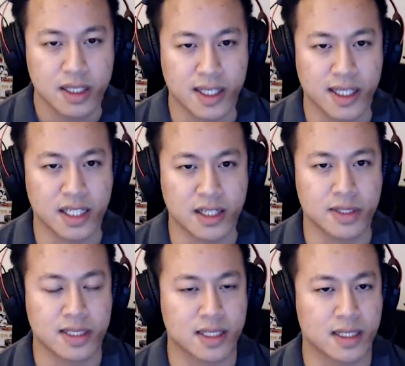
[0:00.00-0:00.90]
in case
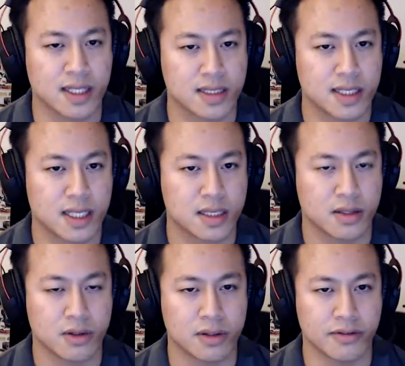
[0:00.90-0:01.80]
anyone's at Connect
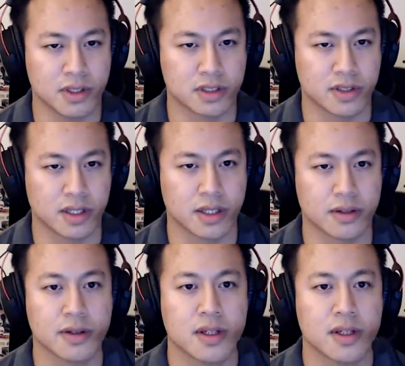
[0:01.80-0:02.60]
Tech or Vue Toronto.